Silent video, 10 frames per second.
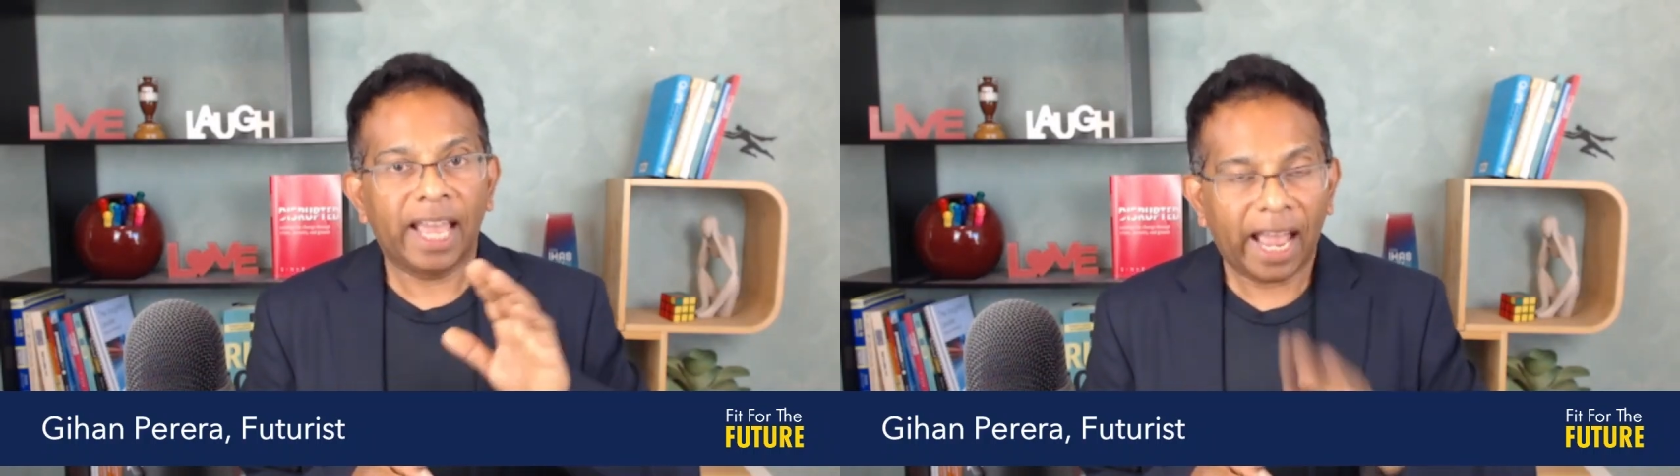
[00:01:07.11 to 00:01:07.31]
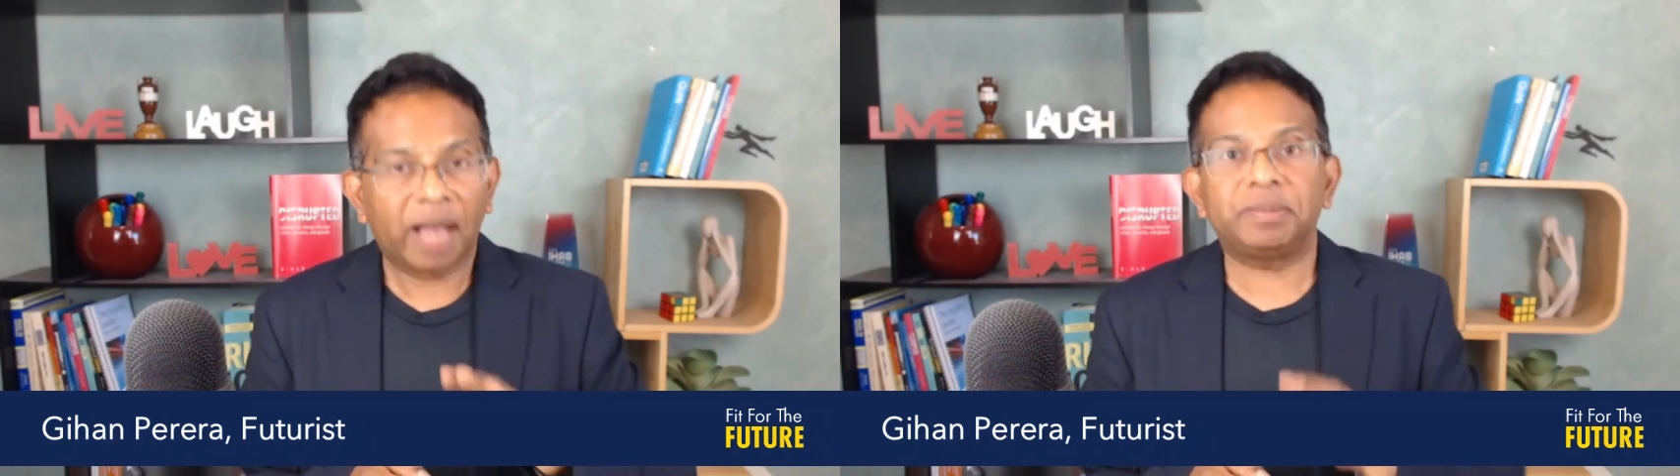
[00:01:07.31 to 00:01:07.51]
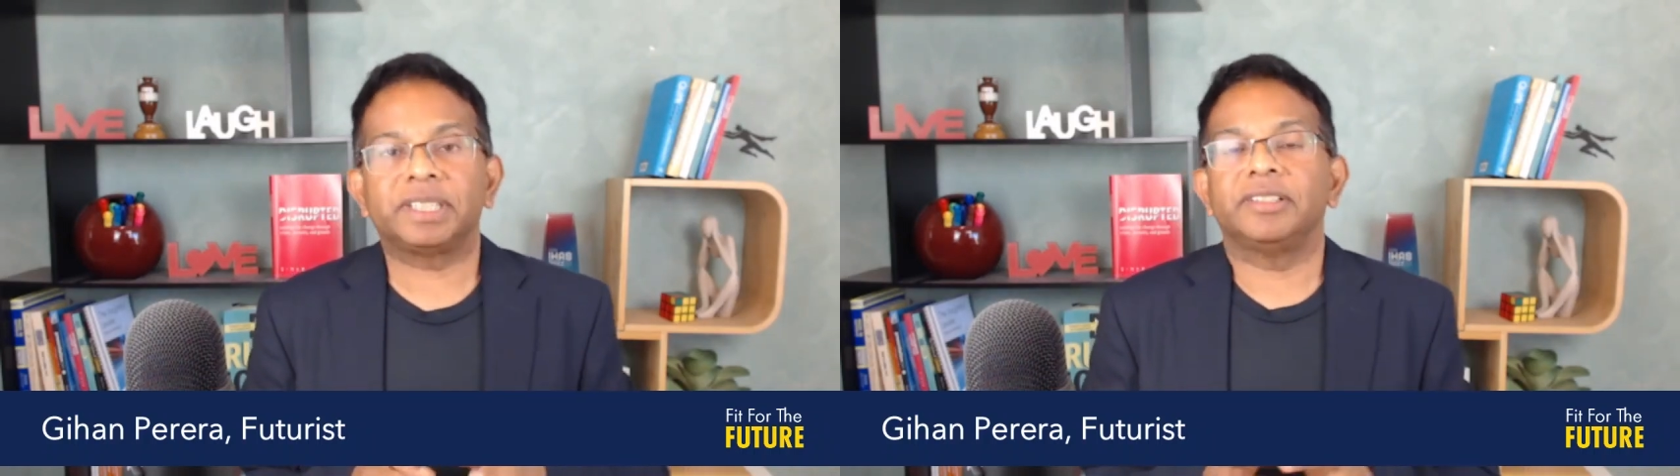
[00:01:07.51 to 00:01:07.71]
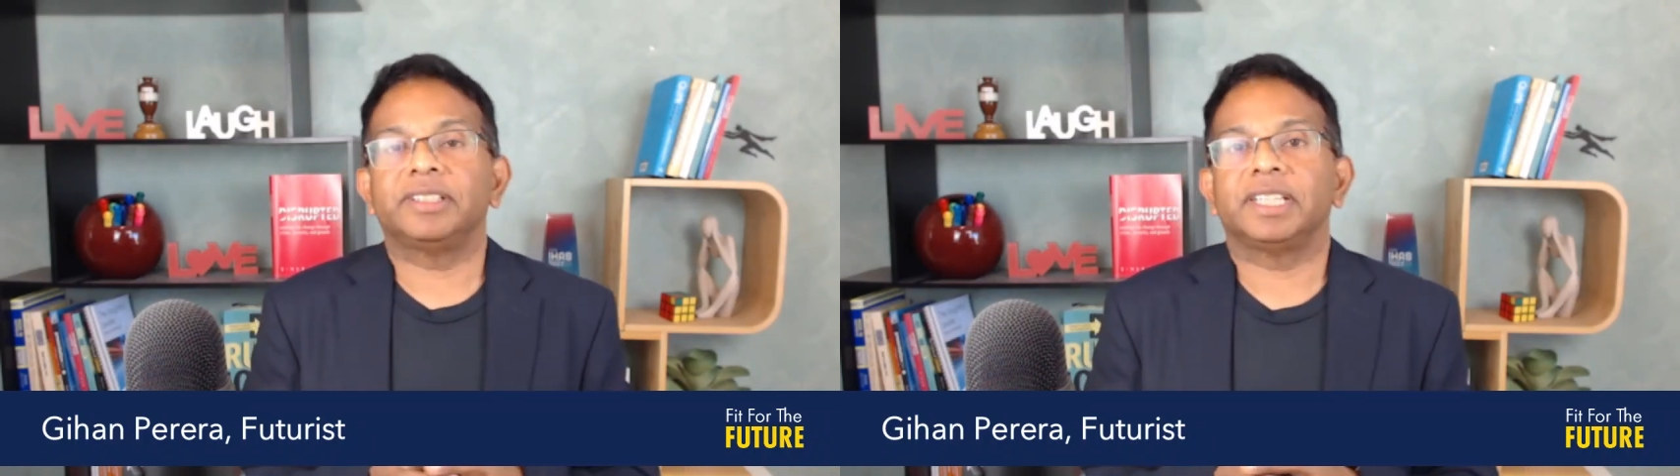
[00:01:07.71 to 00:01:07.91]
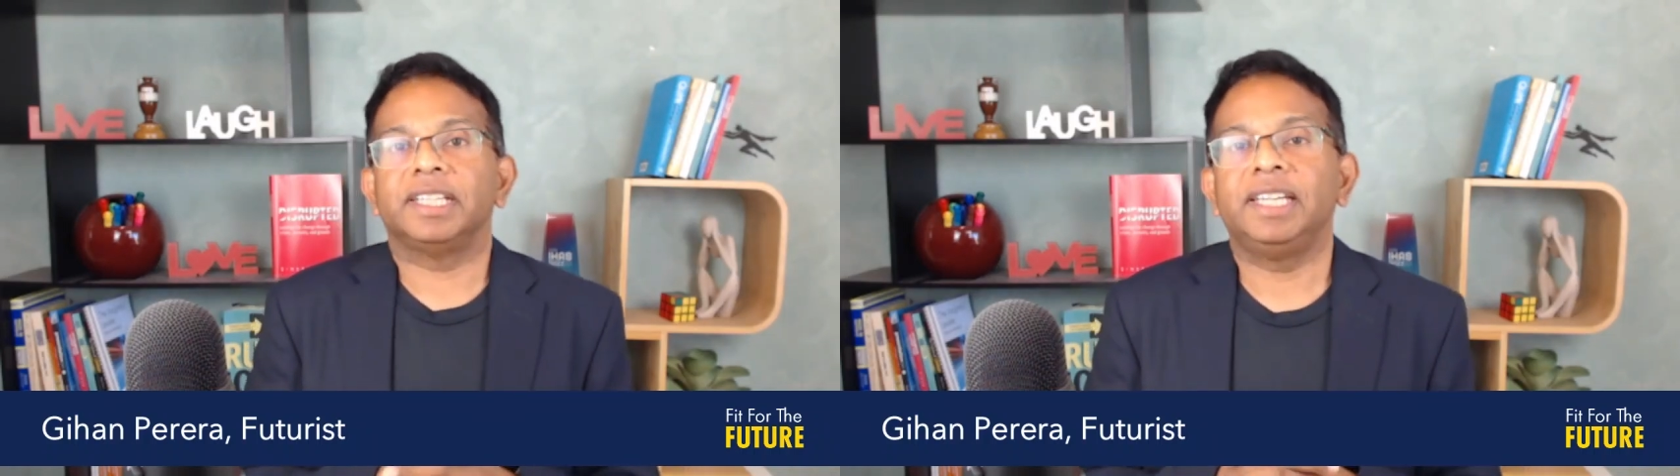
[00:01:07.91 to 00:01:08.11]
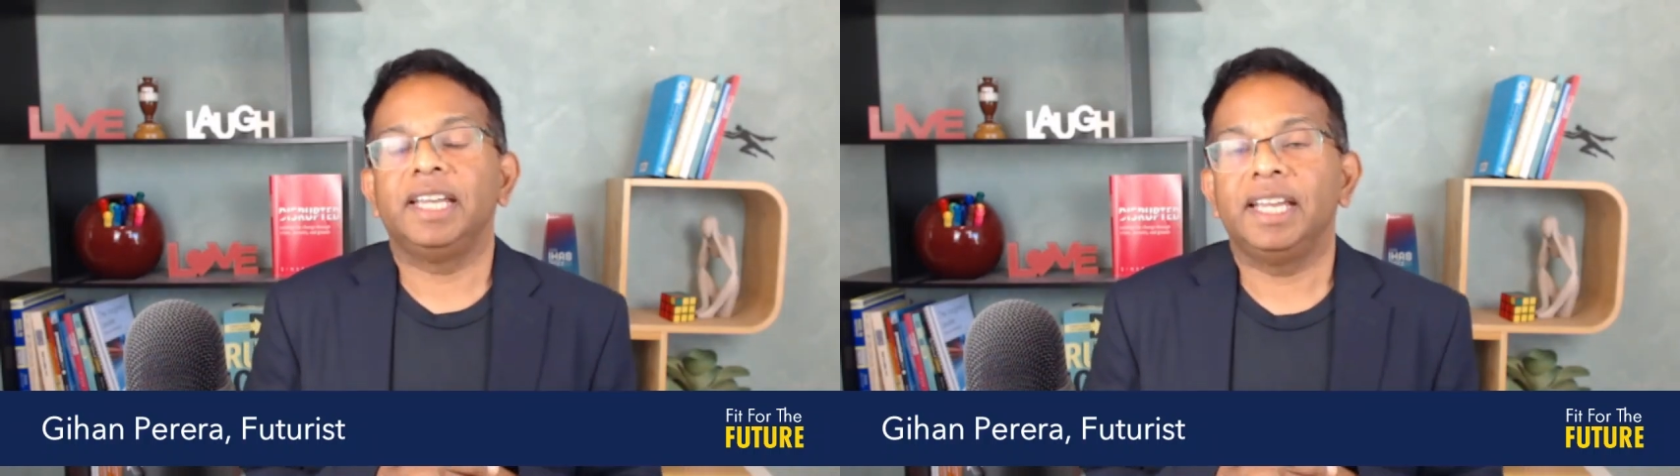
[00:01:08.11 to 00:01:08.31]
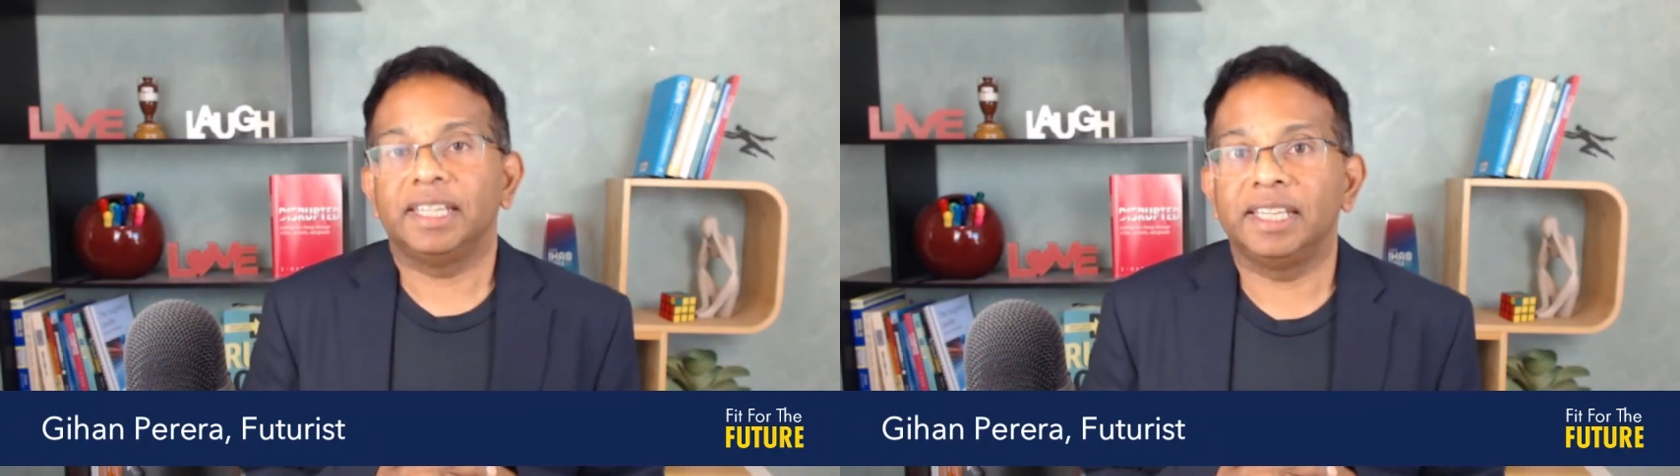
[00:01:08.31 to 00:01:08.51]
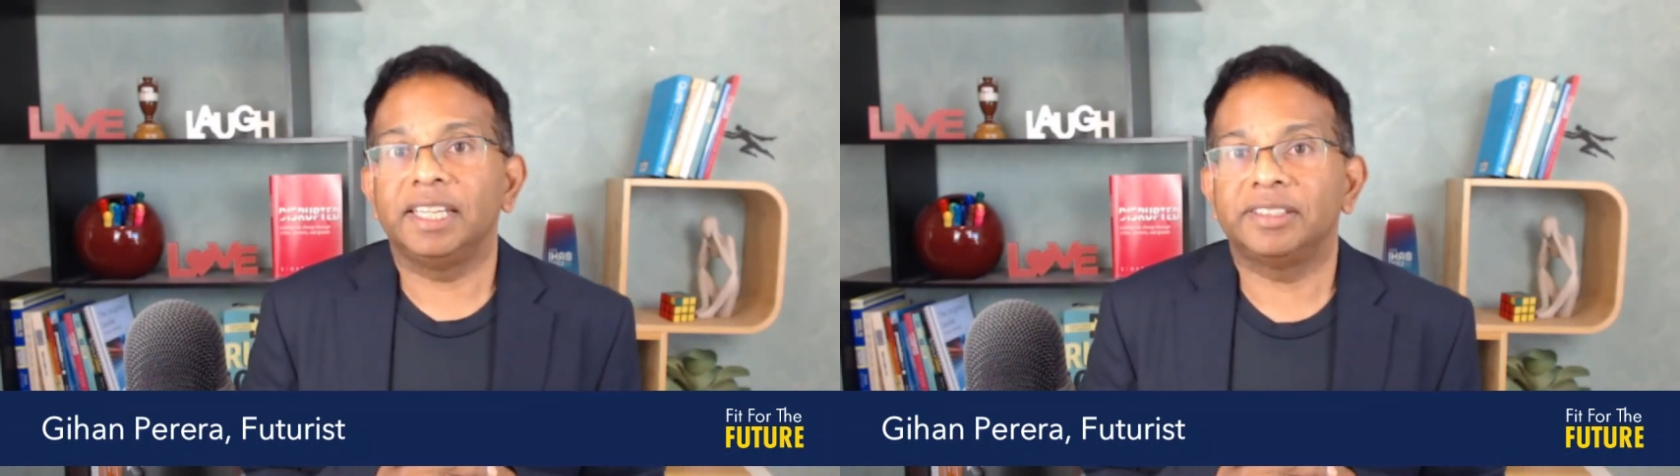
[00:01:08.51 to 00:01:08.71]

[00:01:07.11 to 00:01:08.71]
absolutely need